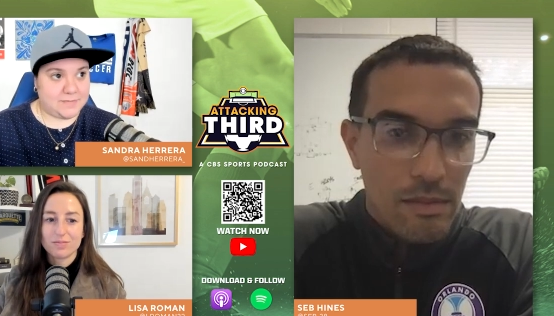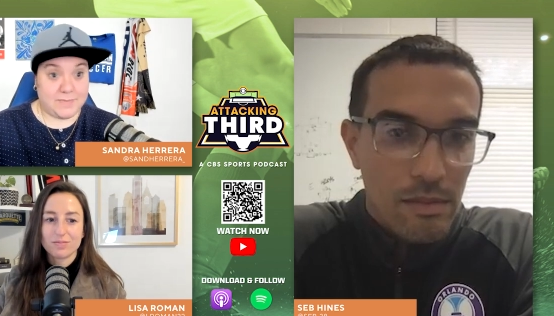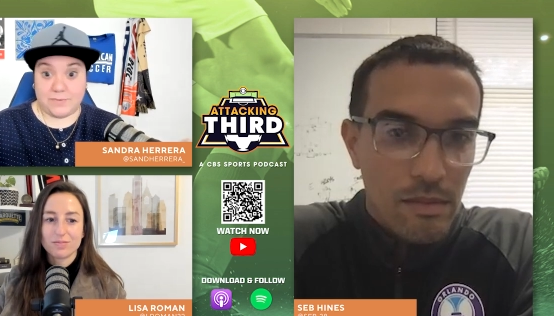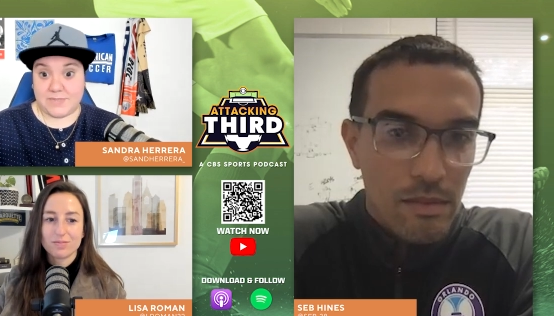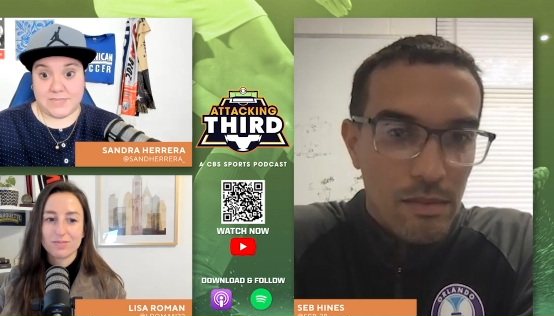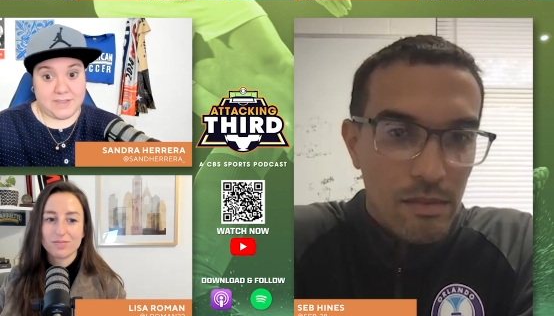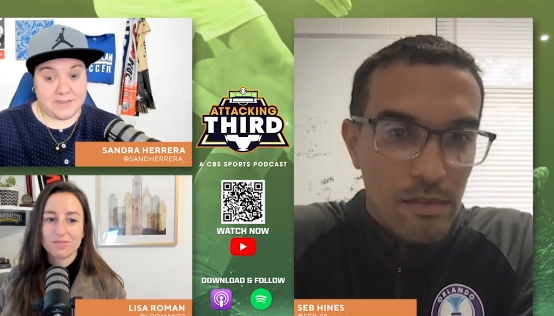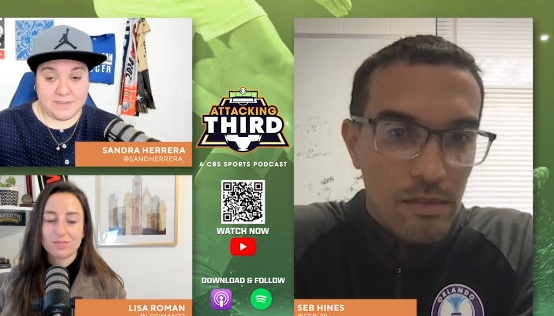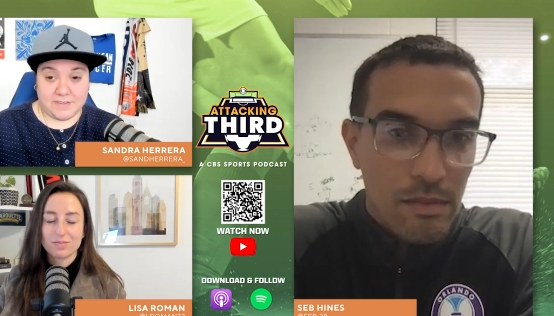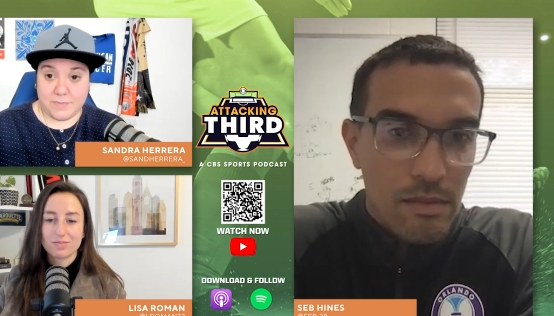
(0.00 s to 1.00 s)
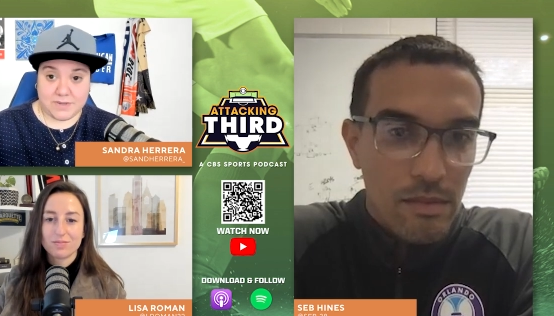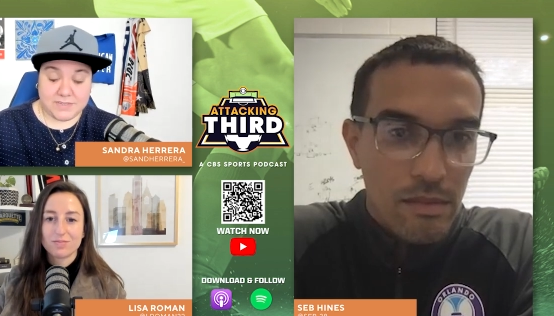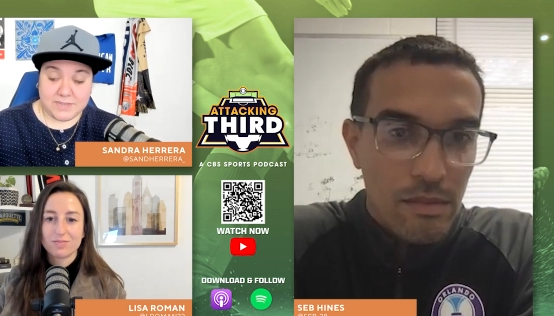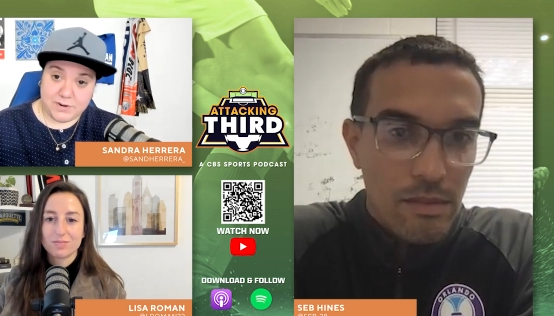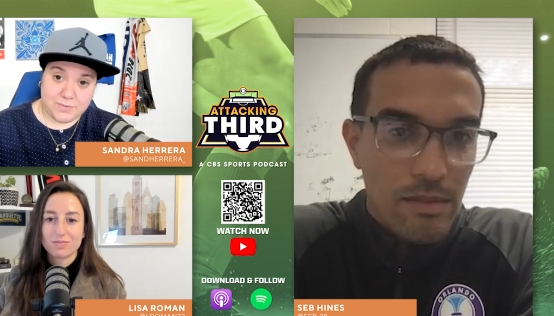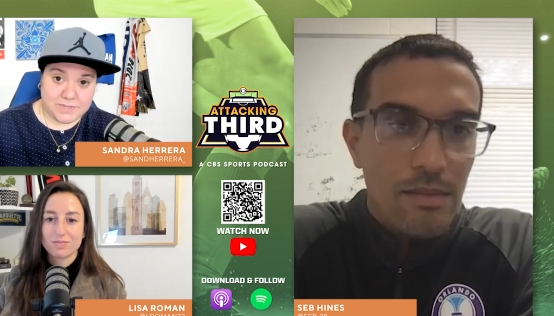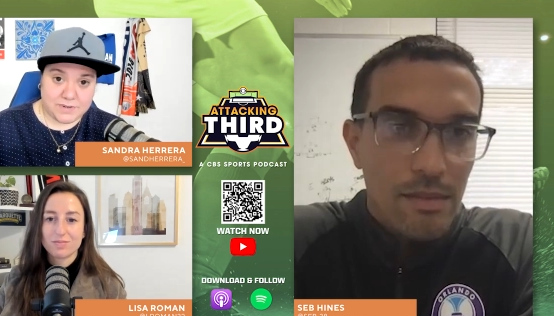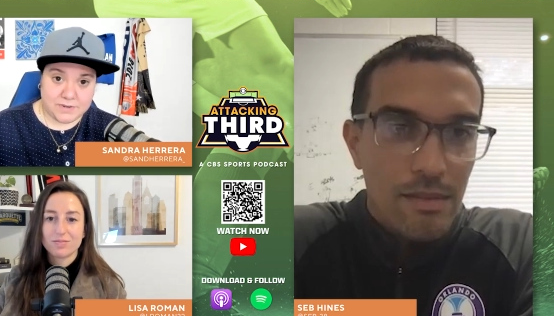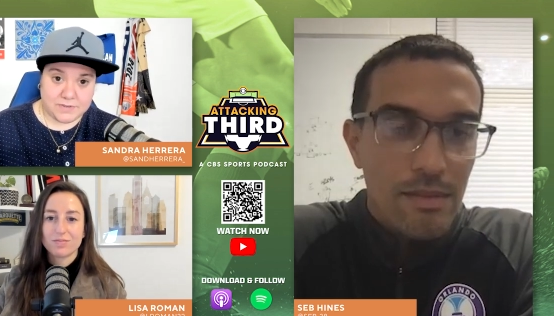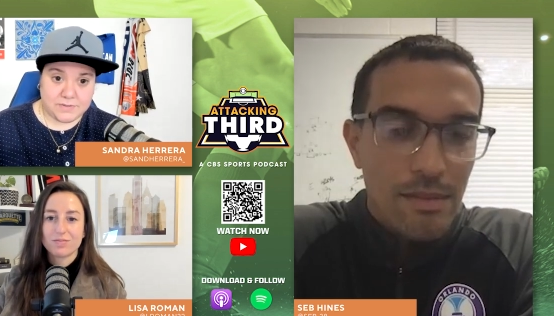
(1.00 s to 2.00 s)
Speaker 1: the resigning of, of, Marta and her
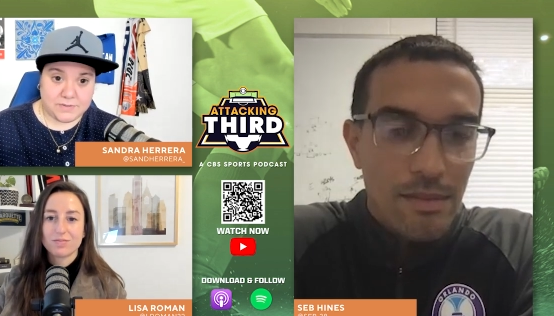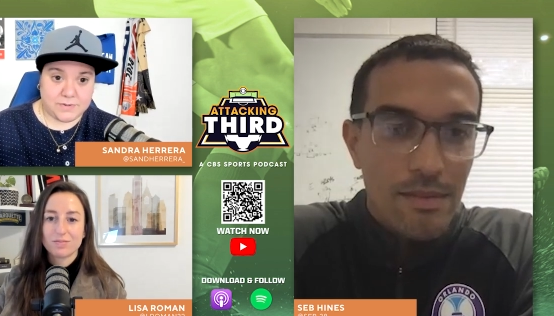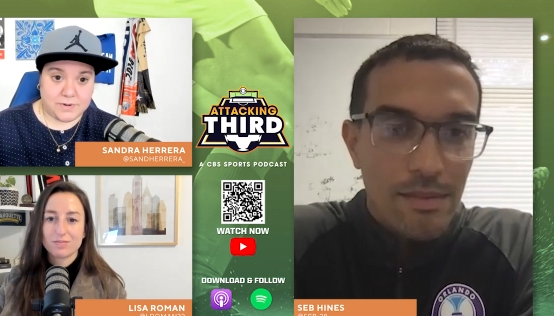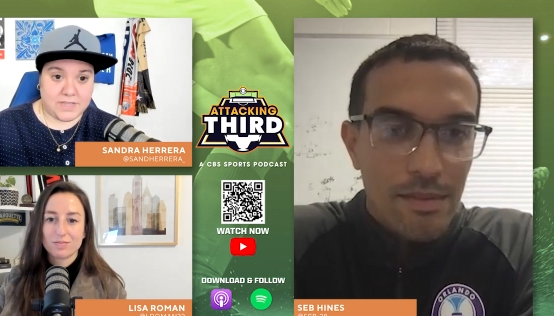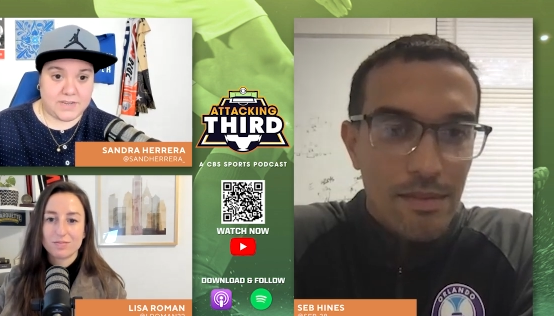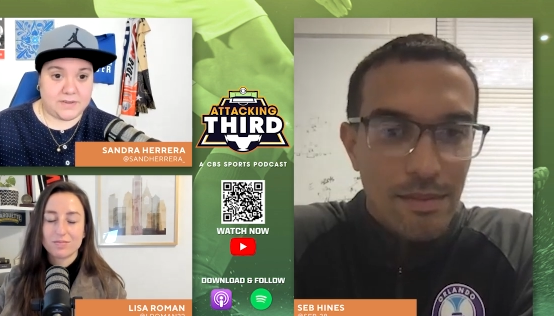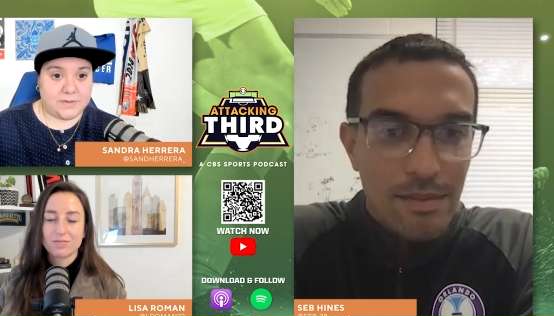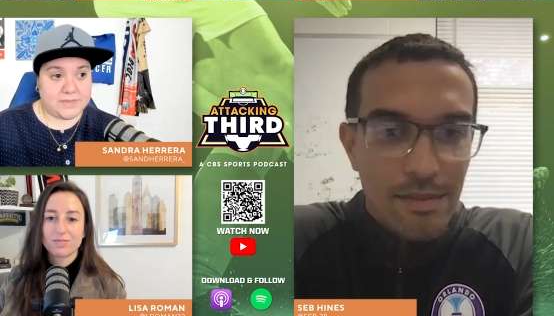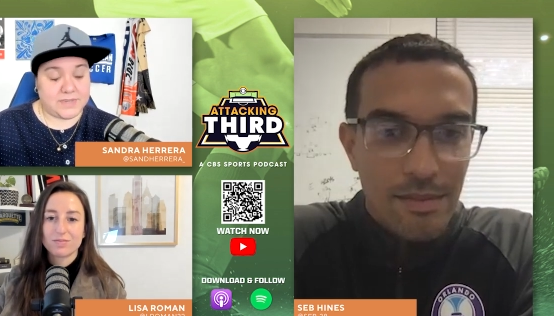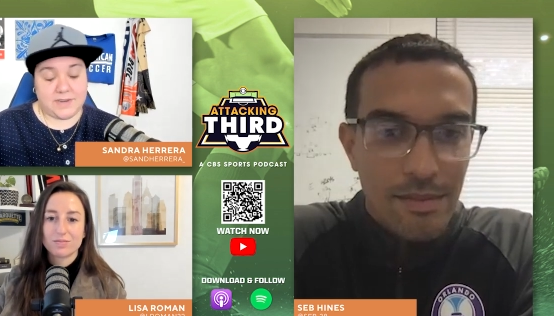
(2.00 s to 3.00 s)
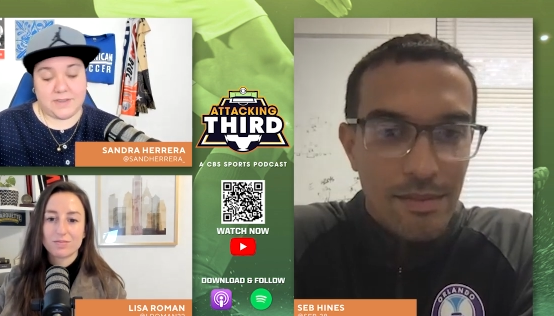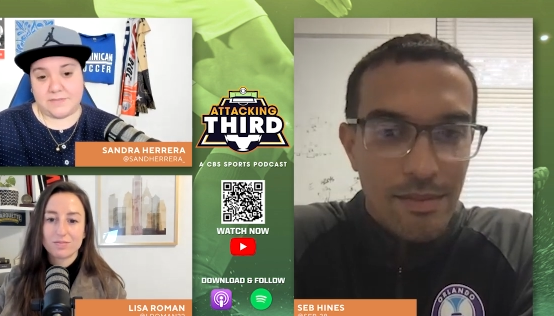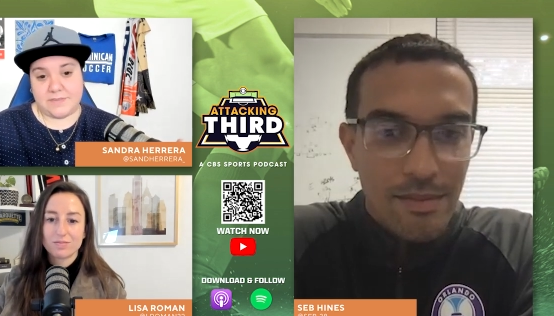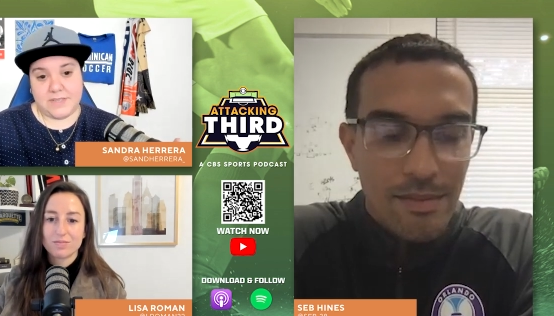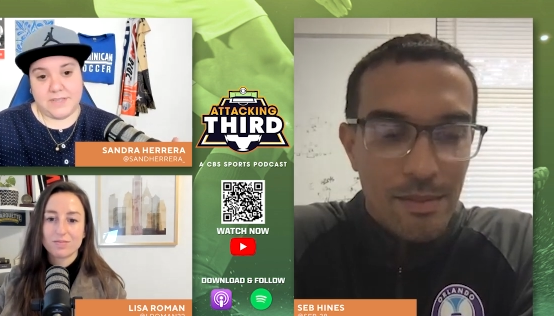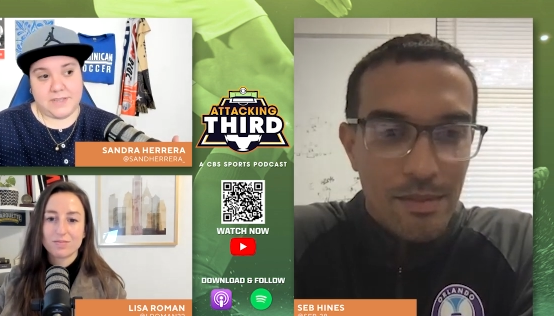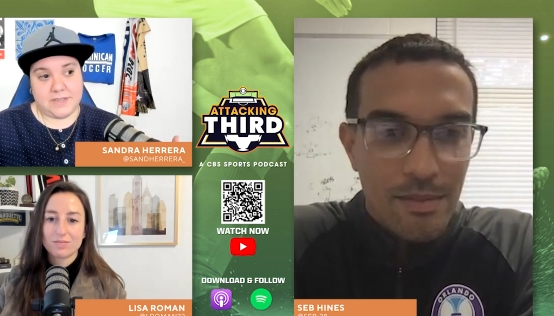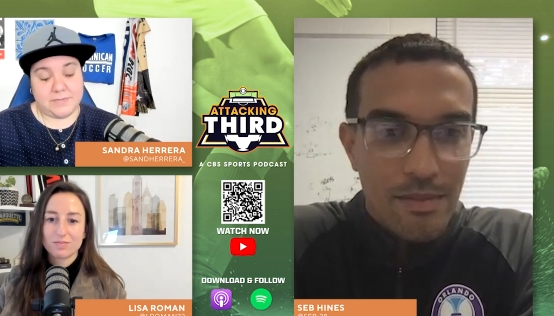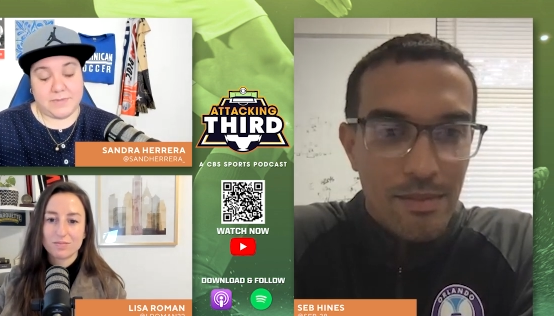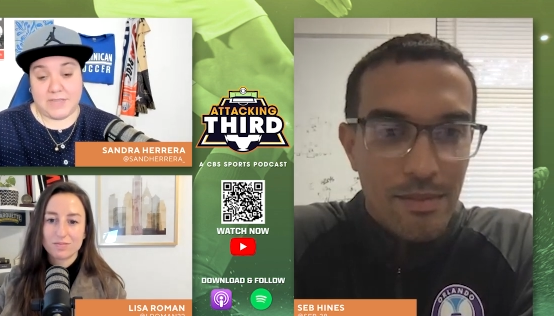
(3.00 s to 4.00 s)
return to Orlando, the signing of um,